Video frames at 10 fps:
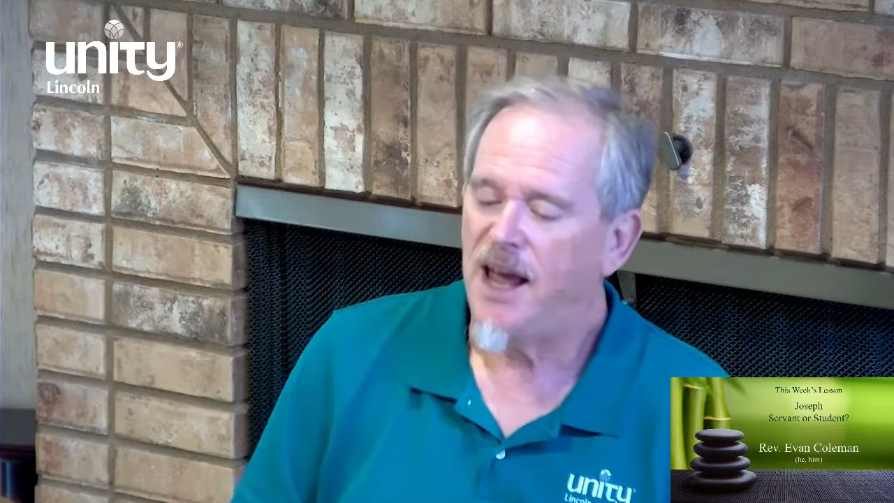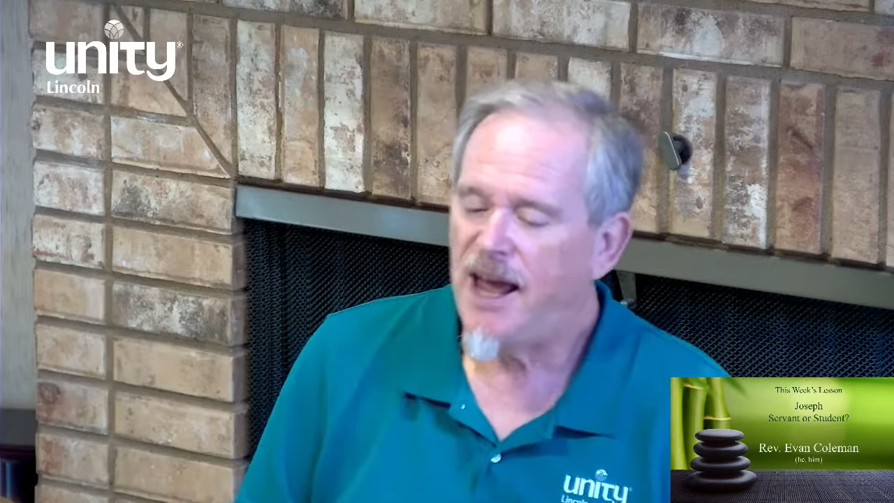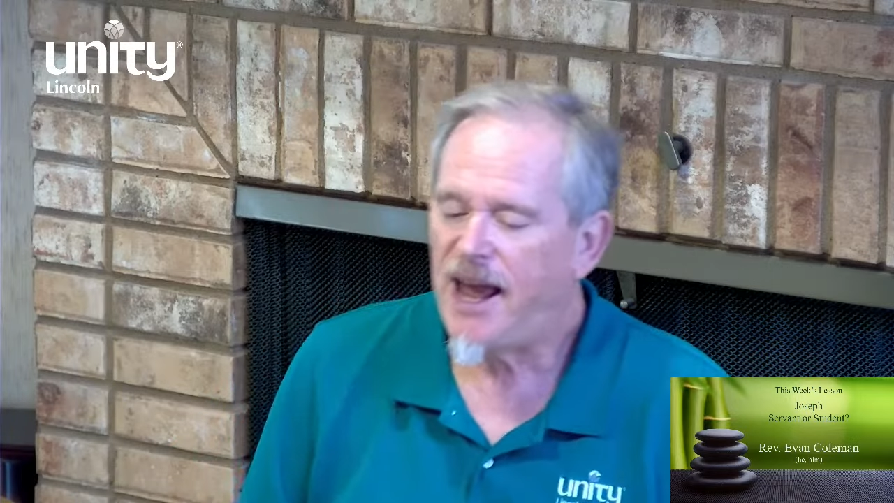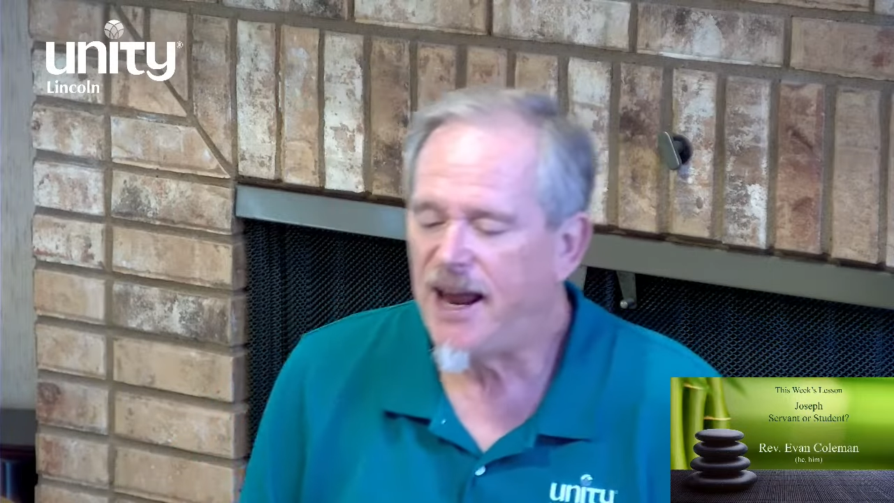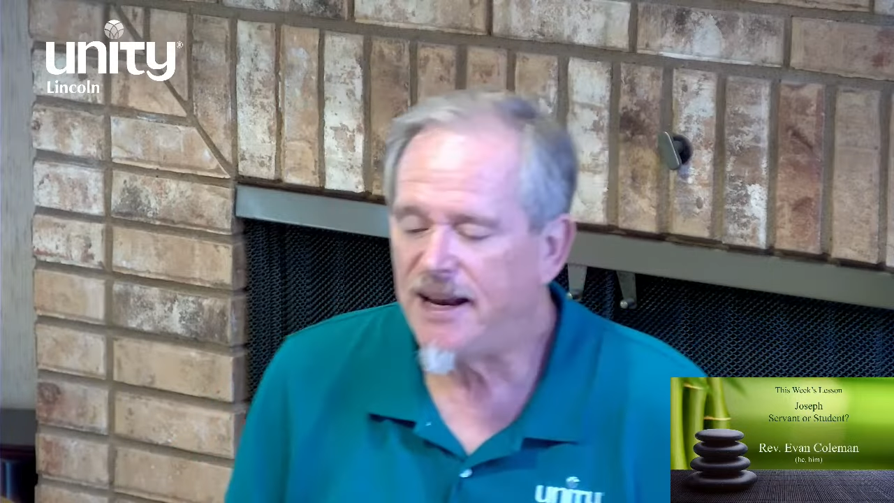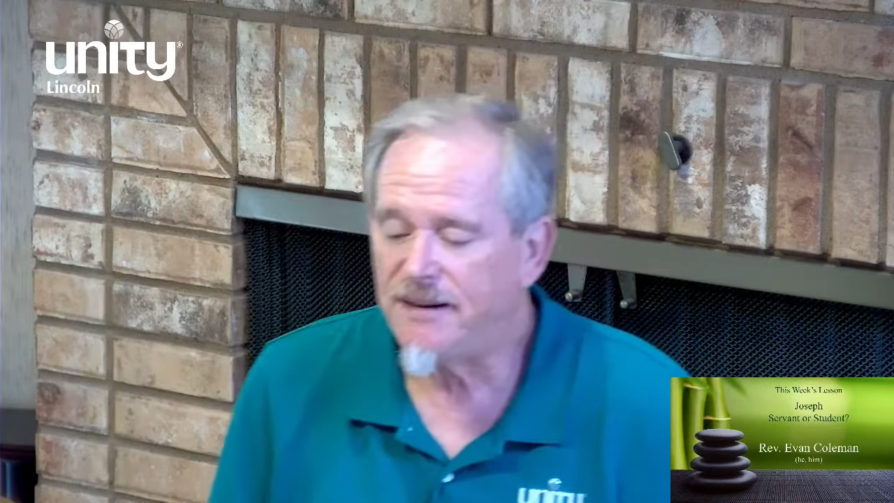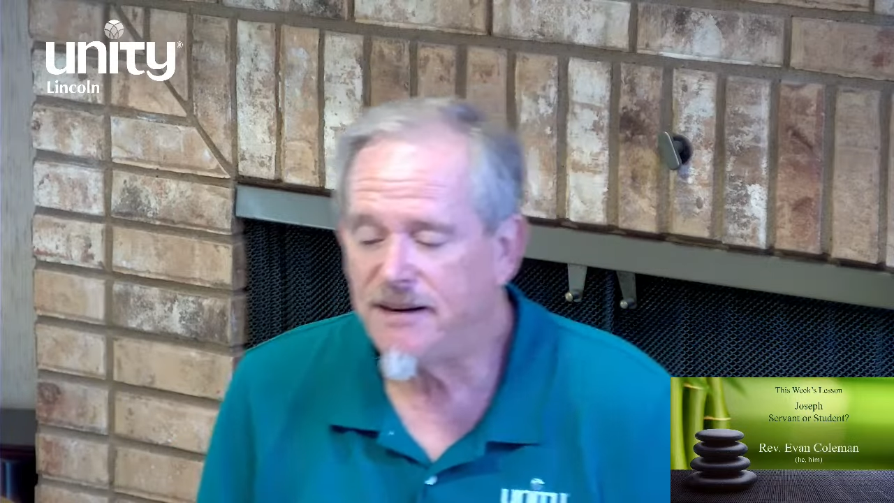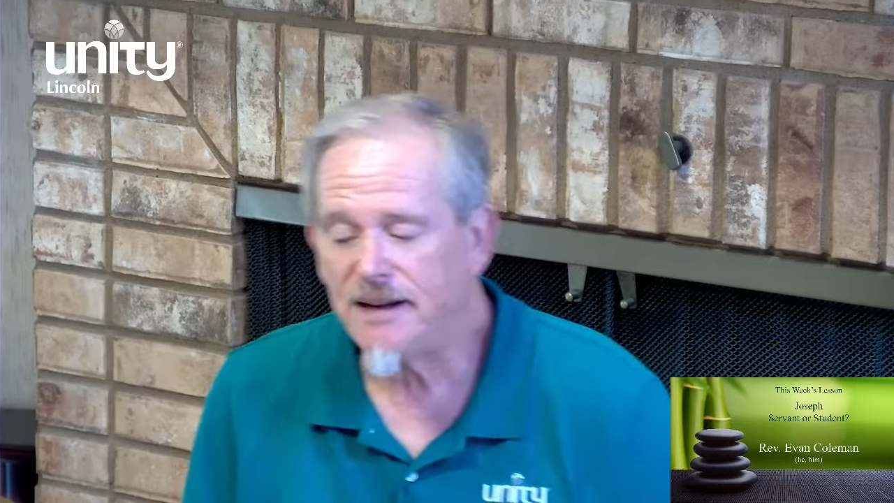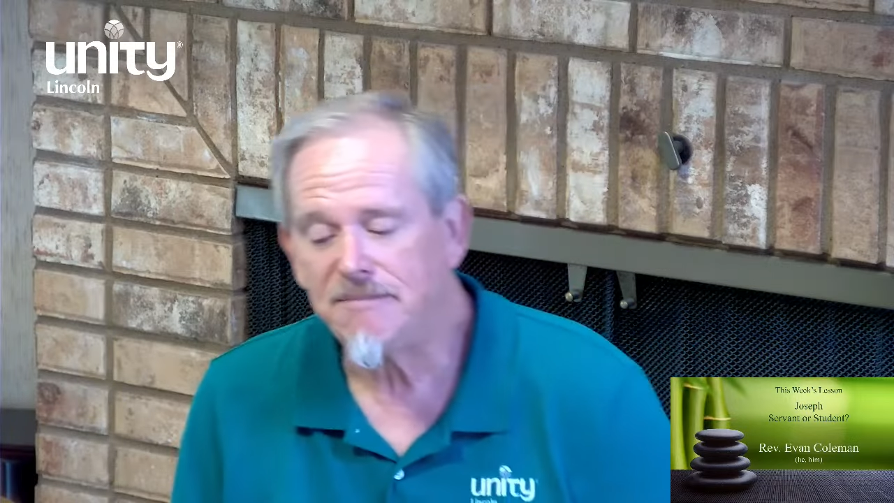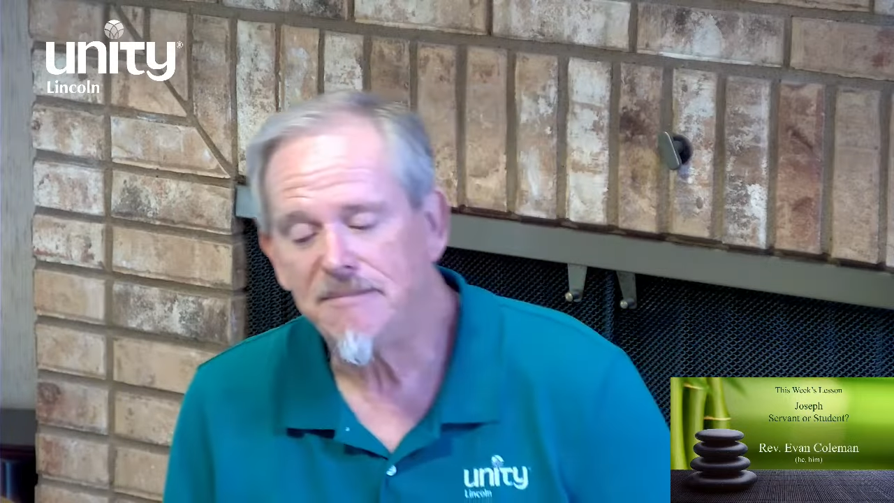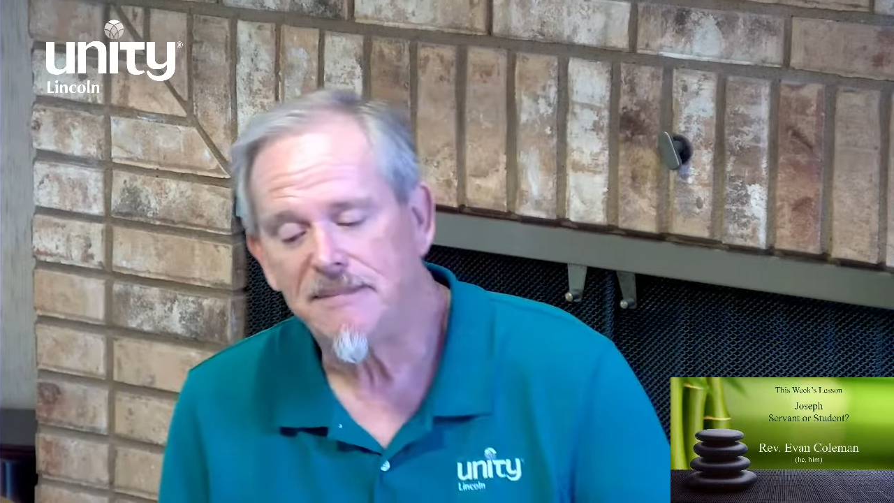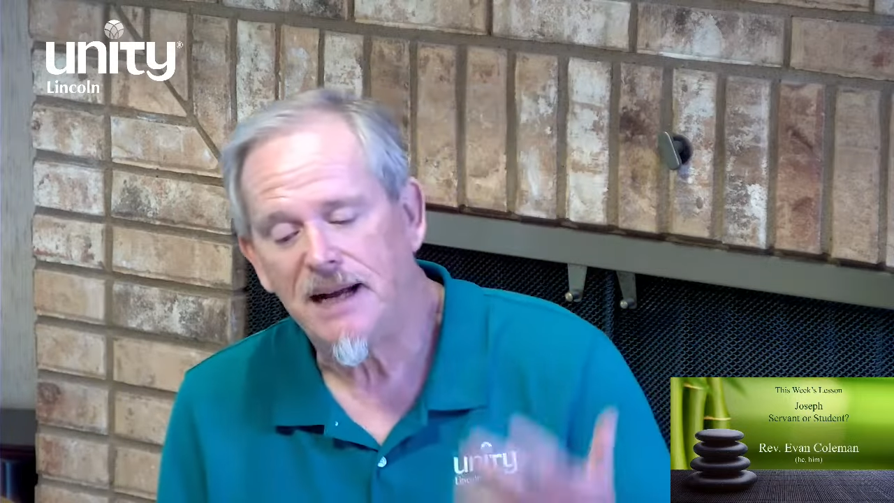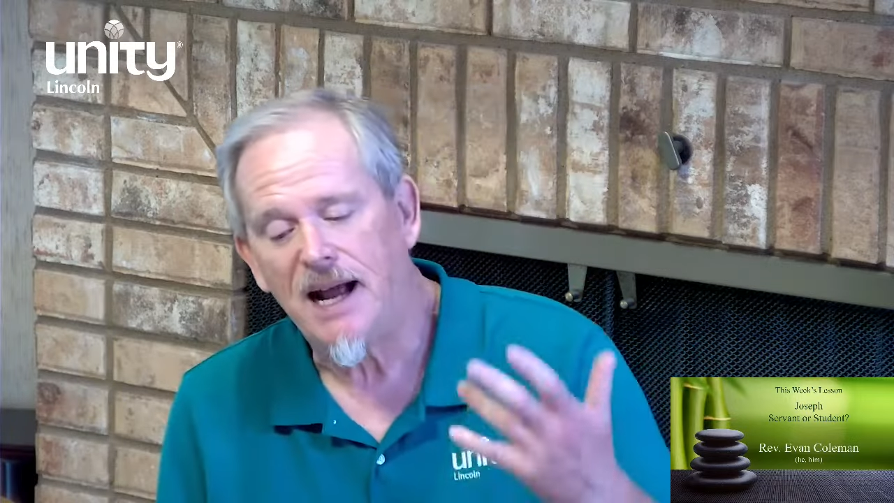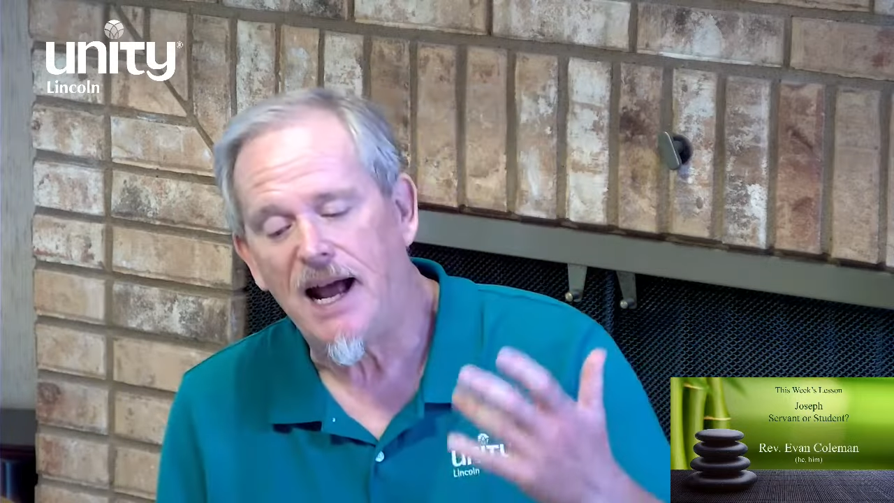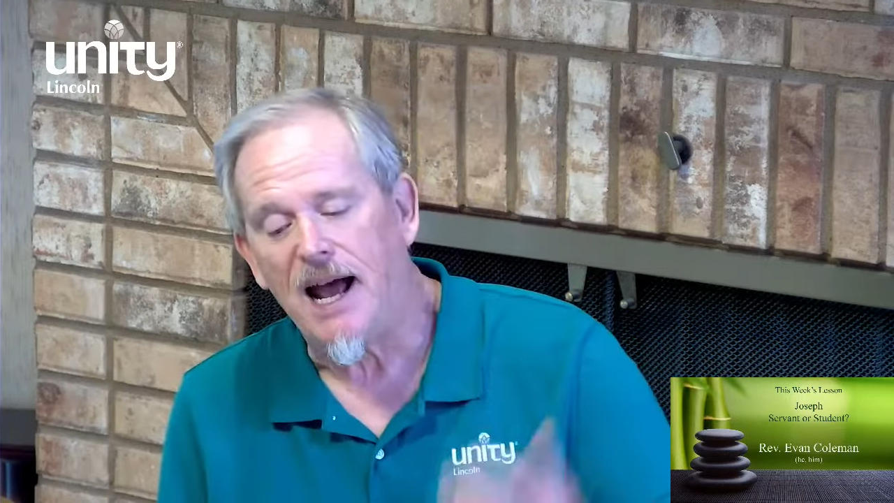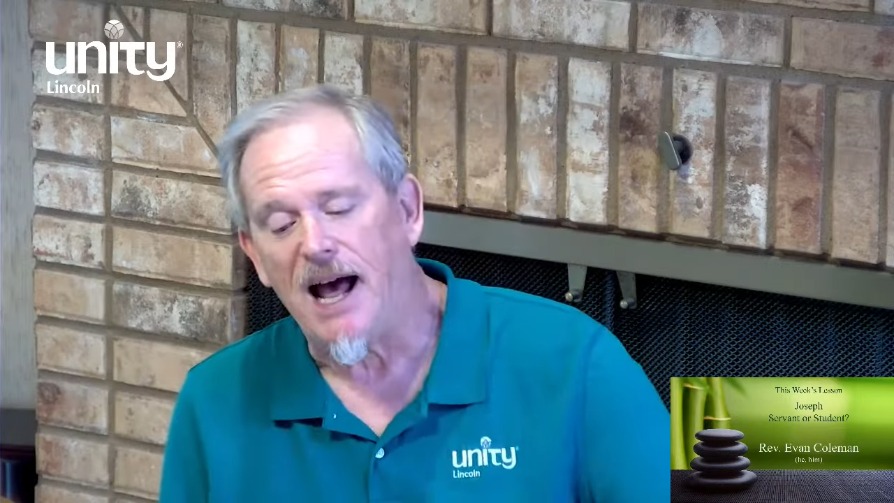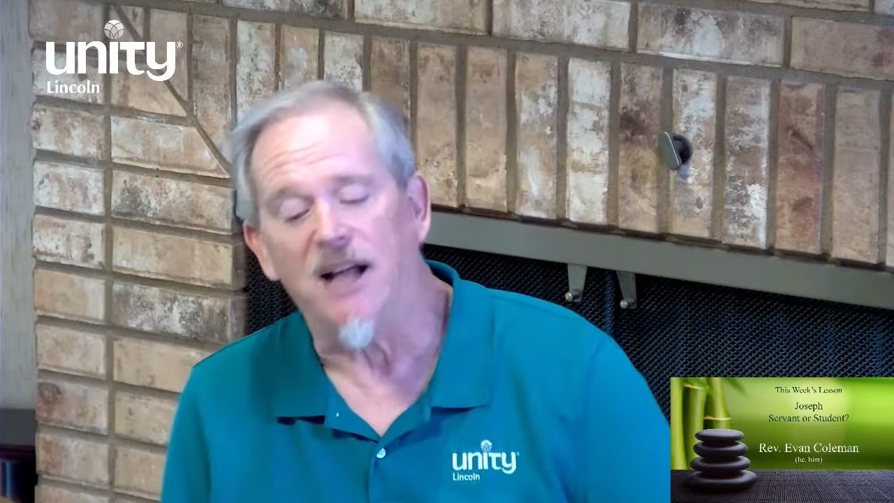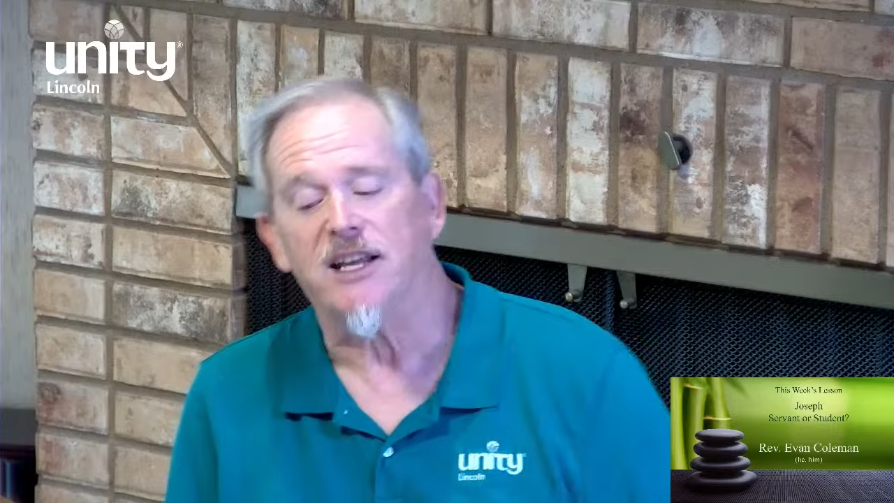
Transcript: And I'll